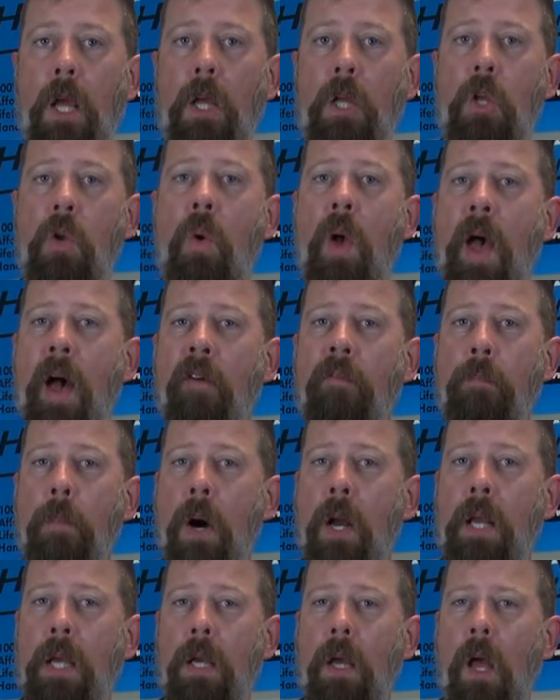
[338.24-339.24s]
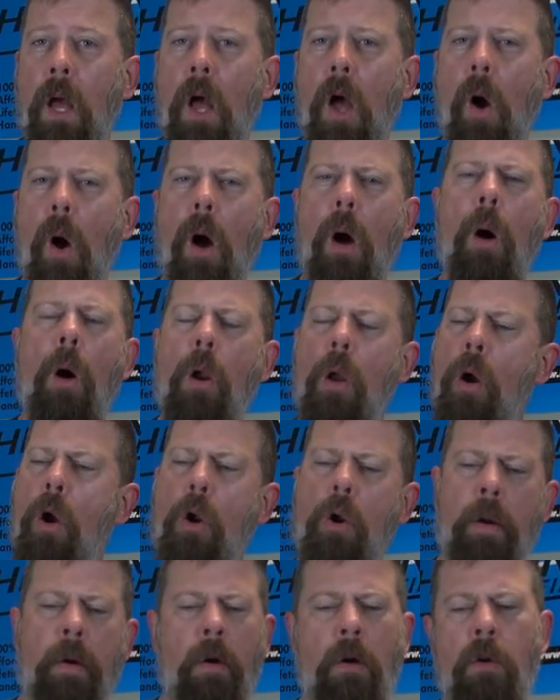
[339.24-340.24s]
You have money. Oh, no,
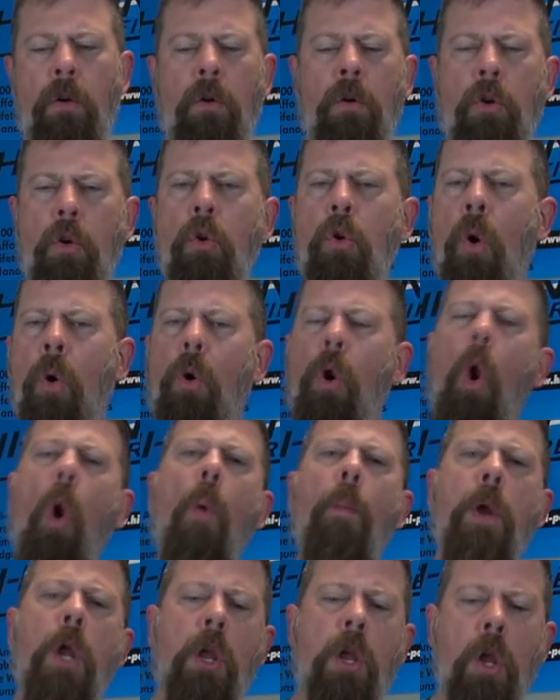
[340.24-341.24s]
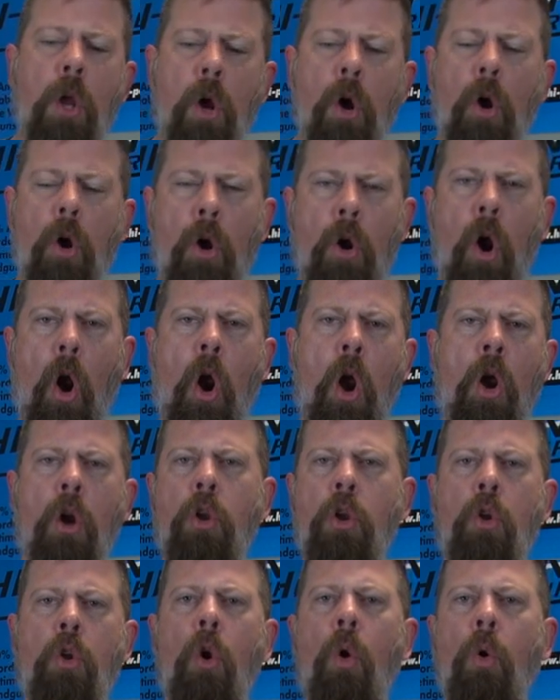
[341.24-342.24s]
you don't know me. Hey,
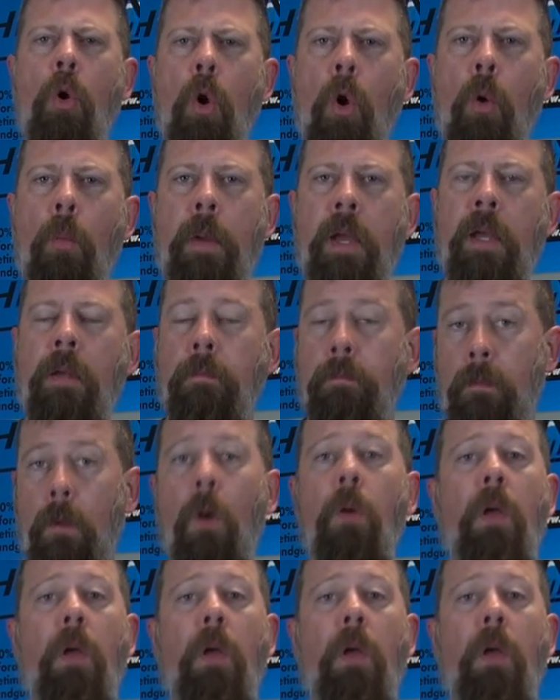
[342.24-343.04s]
you don't know me.